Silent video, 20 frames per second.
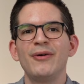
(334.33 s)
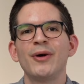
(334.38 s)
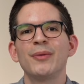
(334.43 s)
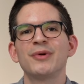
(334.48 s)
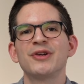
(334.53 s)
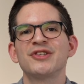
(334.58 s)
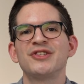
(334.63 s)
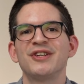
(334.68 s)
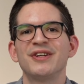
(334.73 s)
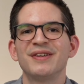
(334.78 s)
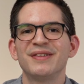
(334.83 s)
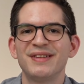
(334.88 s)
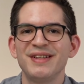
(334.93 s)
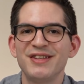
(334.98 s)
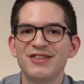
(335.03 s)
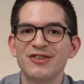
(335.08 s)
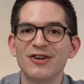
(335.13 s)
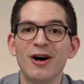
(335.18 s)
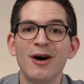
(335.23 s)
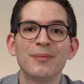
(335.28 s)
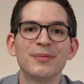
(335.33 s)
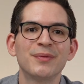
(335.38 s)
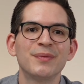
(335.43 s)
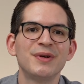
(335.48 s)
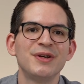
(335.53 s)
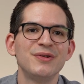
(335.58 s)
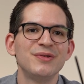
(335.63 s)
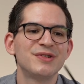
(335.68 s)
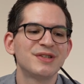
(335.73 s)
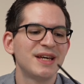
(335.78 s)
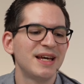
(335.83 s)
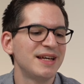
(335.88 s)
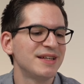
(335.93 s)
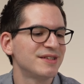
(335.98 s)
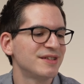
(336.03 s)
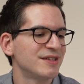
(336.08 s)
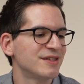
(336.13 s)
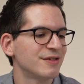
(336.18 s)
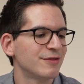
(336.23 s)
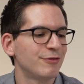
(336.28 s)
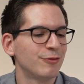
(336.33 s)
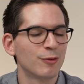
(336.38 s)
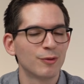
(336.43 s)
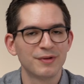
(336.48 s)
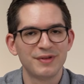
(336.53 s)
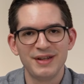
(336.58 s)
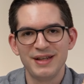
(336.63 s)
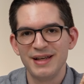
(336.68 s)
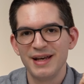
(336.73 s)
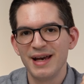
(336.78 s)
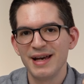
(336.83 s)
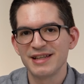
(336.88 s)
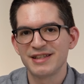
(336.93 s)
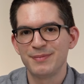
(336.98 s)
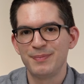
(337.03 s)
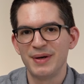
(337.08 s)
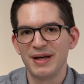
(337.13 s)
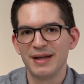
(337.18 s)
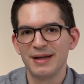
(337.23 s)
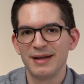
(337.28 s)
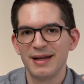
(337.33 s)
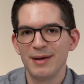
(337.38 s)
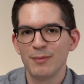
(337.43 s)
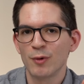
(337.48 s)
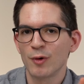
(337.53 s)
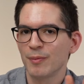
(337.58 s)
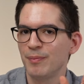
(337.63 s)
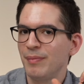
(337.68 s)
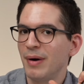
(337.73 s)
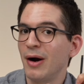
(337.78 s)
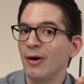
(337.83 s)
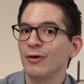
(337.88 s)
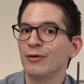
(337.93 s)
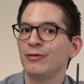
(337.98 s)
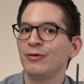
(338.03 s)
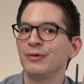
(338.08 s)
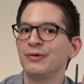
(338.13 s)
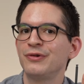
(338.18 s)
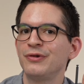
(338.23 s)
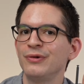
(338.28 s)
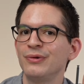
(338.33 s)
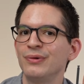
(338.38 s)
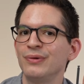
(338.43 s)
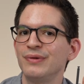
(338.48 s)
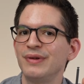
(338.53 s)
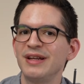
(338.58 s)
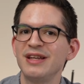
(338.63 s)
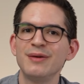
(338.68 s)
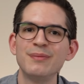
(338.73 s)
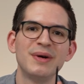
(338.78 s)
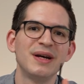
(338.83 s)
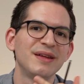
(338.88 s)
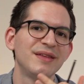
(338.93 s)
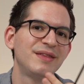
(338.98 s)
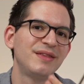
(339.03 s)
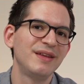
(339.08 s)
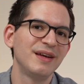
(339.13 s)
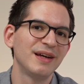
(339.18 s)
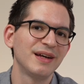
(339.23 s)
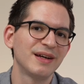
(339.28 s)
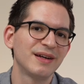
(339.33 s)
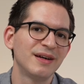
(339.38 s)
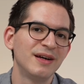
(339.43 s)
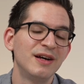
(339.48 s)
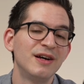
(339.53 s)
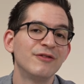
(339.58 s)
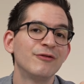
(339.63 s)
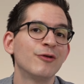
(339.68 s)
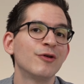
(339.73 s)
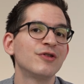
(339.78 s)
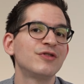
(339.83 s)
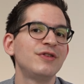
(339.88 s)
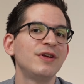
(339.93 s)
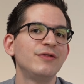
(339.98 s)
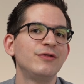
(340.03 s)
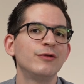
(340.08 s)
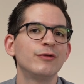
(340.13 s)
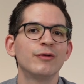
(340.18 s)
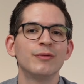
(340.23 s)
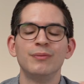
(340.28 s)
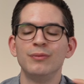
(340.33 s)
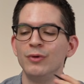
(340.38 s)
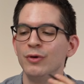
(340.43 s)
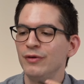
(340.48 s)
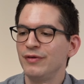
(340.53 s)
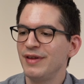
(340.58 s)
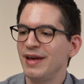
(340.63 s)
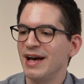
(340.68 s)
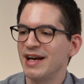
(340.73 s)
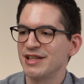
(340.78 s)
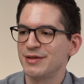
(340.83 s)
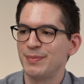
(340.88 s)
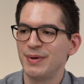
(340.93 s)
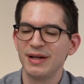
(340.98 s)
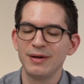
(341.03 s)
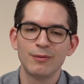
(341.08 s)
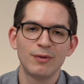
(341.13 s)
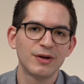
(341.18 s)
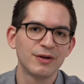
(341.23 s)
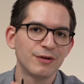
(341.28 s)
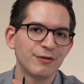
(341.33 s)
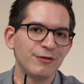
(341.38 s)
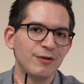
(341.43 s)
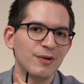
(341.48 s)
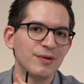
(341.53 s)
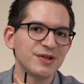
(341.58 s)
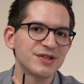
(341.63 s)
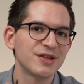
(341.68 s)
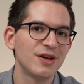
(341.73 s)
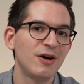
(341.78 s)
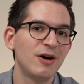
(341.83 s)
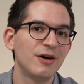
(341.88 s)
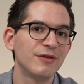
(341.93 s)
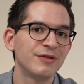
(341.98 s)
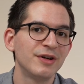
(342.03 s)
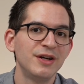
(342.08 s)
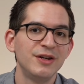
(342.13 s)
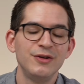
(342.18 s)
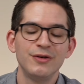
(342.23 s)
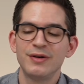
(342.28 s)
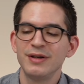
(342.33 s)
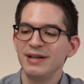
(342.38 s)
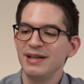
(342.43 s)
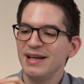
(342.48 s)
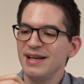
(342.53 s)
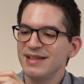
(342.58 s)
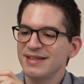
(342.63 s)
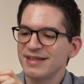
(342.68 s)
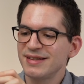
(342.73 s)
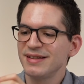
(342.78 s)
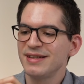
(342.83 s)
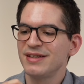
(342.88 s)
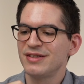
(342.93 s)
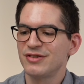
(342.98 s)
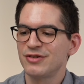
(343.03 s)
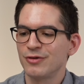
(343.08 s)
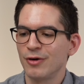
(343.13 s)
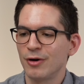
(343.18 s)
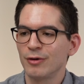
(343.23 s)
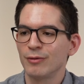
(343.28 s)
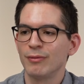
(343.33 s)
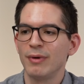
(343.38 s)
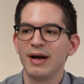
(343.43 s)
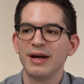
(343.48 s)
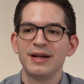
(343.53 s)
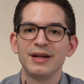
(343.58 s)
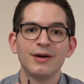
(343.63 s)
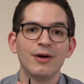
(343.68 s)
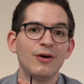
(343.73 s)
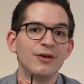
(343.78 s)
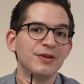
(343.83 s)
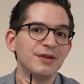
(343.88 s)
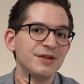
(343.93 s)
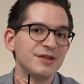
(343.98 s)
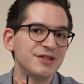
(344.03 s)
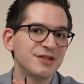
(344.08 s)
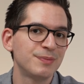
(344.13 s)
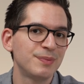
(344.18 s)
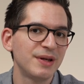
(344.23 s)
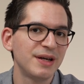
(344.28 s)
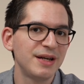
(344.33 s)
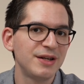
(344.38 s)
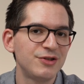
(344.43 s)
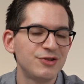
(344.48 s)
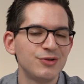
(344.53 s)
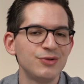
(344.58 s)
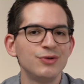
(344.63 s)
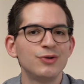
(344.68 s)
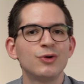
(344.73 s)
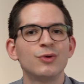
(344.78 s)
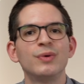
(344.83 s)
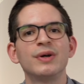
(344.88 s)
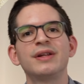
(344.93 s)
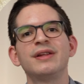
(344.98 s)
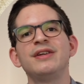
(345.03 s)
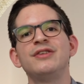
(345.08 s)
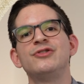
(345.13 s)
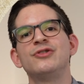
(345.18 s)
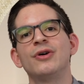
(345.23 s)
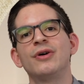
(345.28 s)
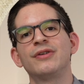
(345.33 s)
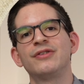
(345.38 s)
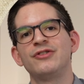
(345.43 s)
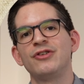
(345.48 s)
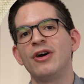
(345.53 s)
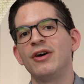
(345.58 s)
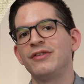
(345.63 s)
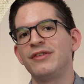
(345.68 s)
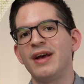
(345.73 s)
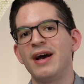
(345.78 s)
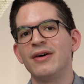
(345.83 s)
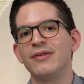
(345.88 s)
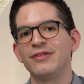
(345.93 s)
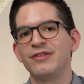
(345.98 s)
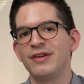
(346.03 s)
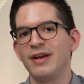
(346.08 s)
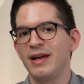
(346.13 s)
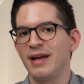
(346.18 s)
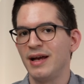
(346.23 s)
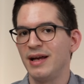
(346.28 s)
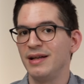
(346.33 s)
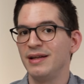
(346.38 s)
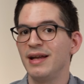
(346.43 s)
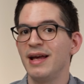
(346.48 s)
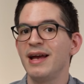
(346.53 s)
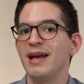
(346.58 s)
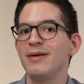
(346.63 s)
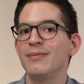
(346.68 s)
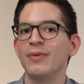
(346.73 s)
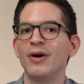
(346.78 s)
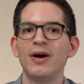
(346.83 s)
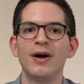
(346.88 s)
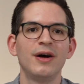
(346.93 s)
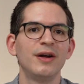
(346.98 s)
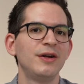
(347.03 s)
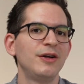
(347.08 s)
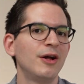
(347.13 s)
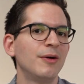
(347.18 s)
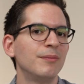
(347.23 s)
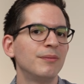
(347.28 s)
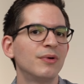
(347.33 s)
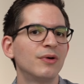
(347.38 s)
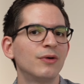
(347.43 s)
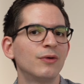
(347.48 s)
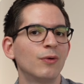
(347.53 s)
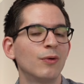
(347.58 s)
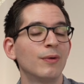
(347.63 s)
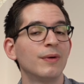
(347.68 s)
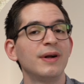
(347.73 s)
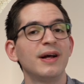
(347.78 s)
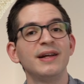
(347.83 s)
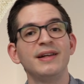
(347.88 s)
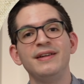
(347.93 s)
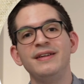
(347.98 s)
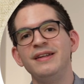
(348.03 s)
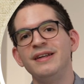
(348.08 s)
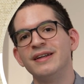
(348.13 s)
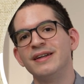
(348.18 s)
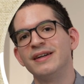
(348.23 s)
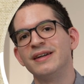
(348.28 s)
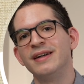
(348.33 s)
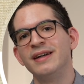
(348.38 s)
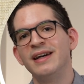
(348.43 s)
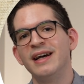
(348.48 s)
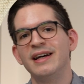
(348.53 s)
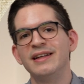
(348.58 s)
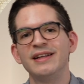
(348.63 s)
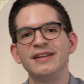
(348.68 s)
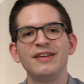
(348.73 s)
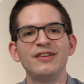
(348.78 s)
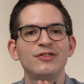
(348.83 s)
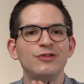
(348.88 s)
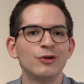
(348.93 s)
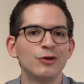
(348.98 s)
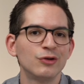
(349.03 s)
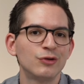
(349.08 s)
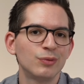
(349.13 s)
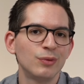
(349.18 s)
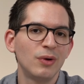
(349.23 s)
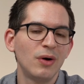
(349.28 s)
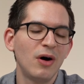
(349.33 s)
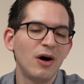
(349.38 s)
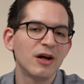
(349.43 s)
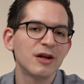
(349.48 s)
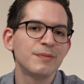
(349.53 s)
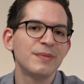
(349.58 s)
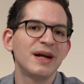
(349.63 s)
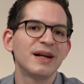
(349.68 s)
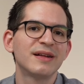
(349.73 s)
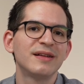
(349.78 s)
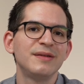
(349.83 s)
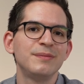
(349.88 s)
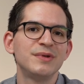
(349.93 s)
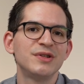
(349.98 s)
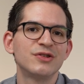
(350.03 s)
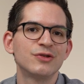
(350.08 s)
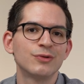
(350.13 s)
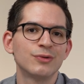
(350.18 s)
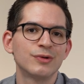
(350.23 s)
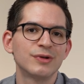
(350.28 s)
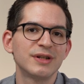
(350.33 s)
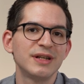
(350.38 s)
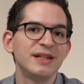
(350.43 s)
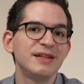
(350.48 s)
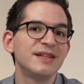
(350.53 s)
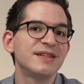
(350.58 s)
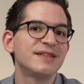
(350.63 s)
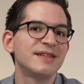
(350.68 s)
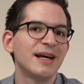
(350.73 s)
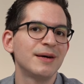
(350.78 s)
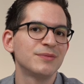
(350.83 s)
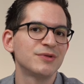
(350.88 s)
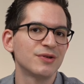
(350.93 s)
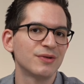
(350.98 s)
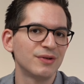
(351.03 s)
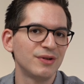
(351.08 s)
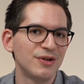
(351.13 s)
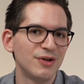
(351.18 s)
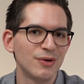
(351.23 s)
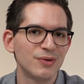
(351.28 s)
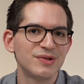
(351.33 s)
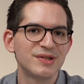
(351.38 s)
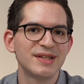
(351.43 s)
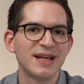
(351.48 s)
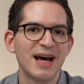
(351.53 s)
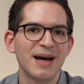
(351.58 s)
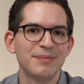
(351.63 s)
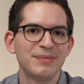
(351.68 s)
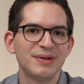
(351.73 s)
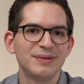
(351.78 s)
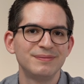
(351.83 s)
I want to share the top 3 use cases for the S Pen, a more powerful tool than you may think. First, if you remove the S Pen while your phone is off, you can instantly start writing on the display to quickly jot down, say, a name, a number, or an idea. And then these notes will automatically be stored in the Samsung Notes app.